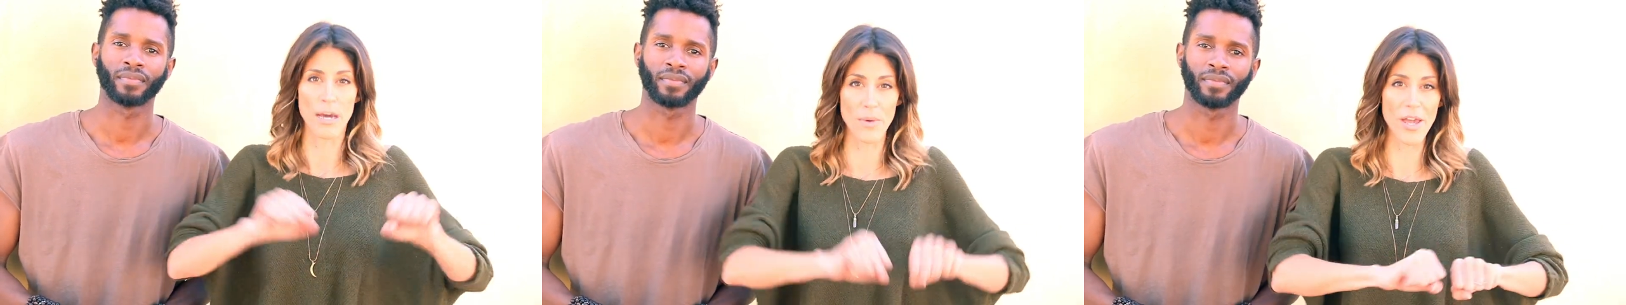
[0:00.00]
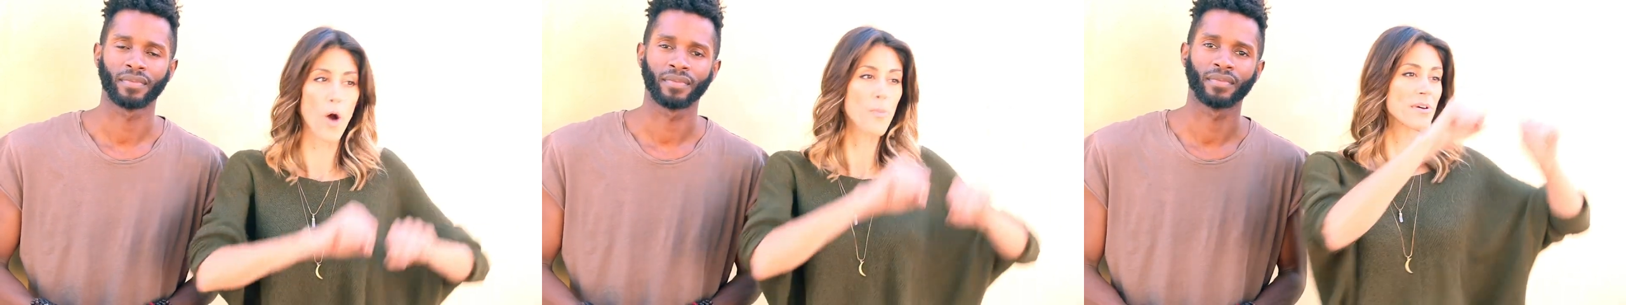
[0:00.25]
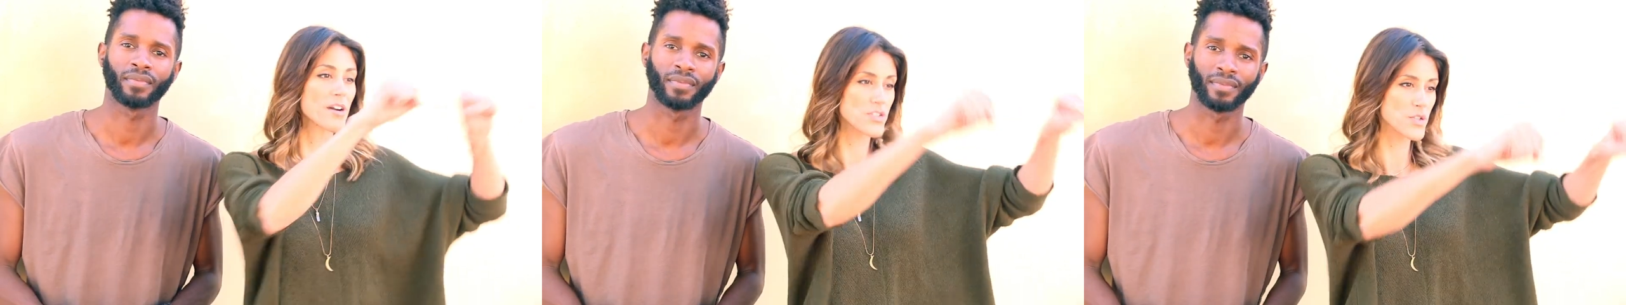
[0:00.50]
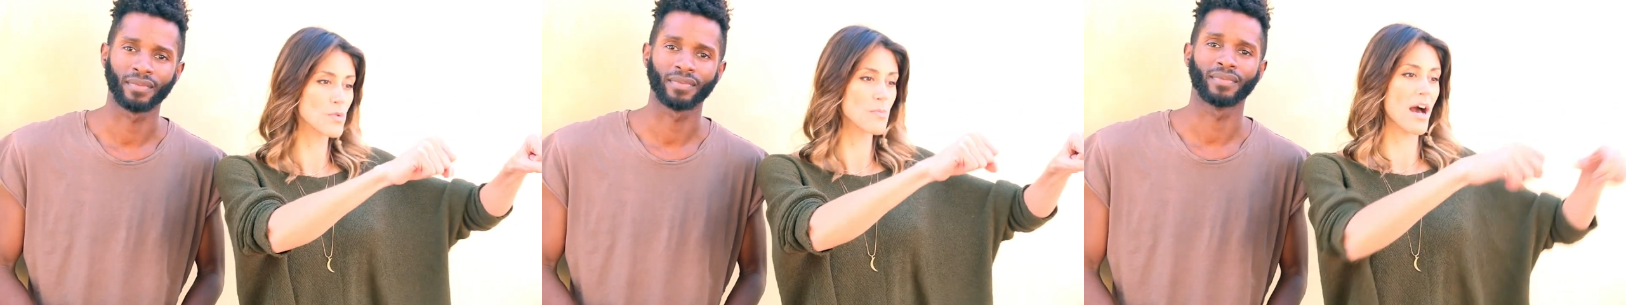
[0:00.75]
Speaker 1: that we open
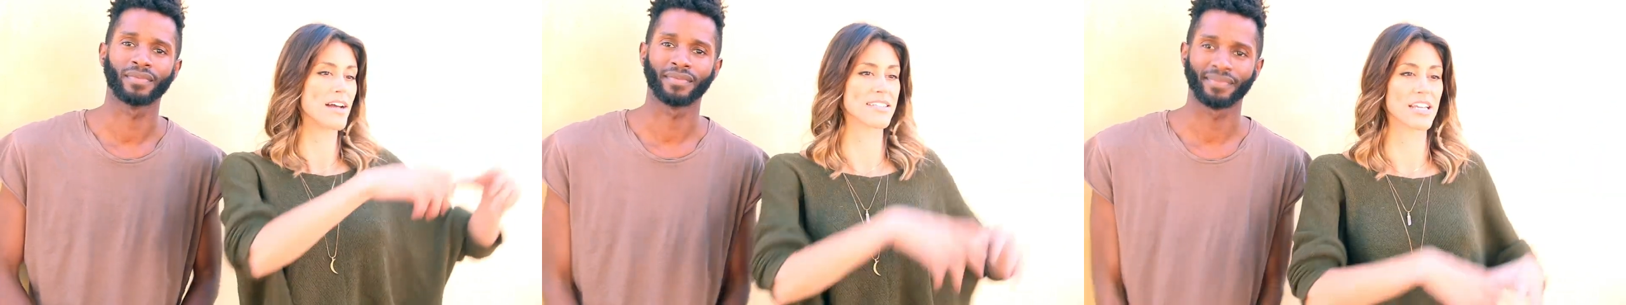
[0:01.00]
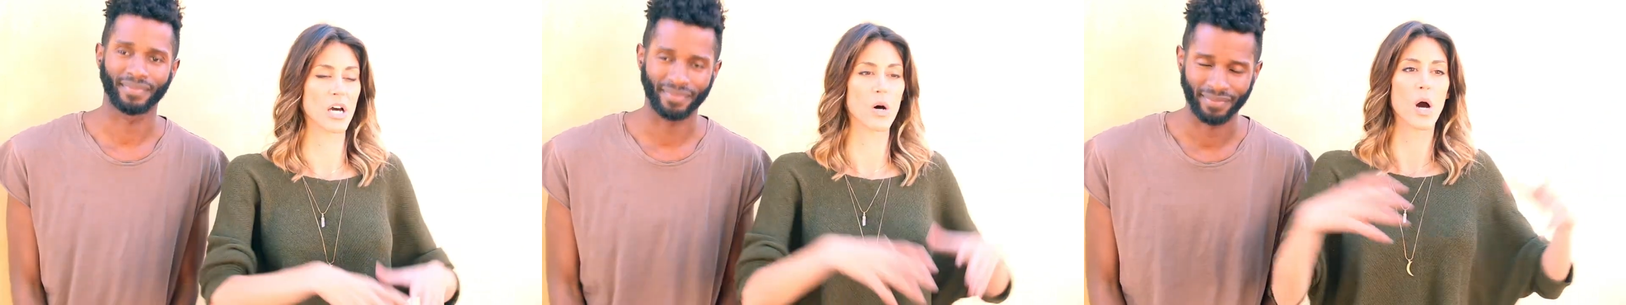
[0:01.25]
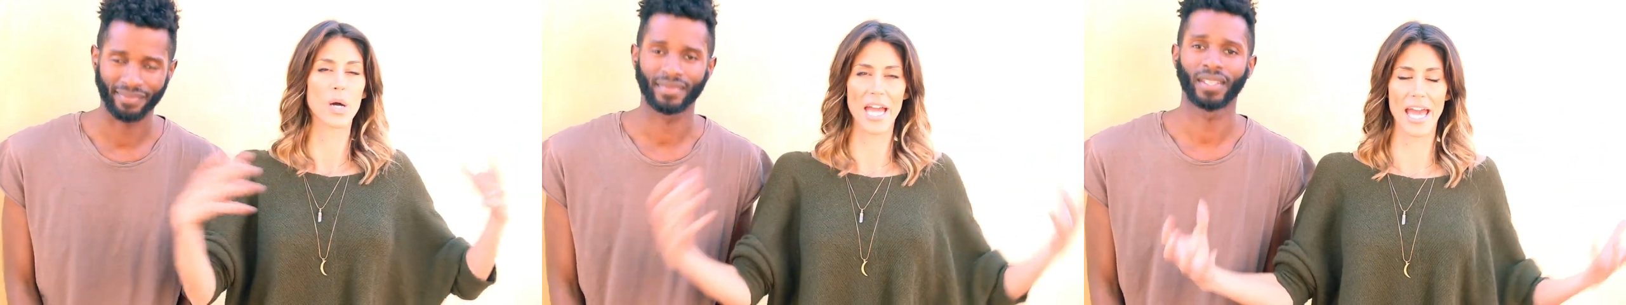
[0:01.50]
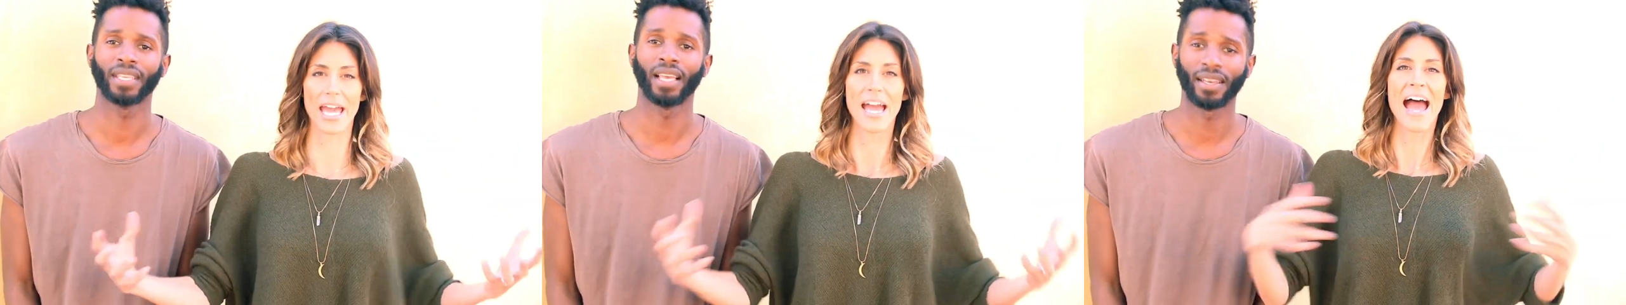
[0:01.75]
our toolbox and go,
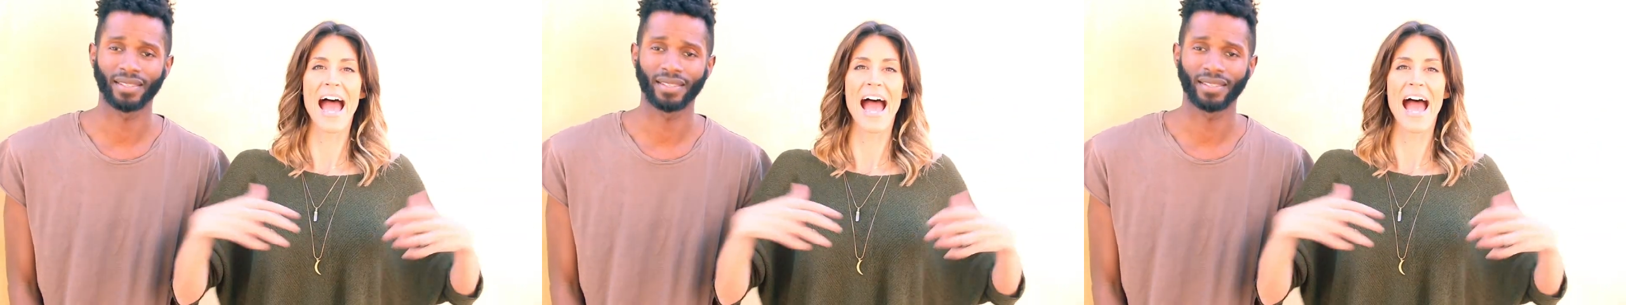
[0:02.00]
okay,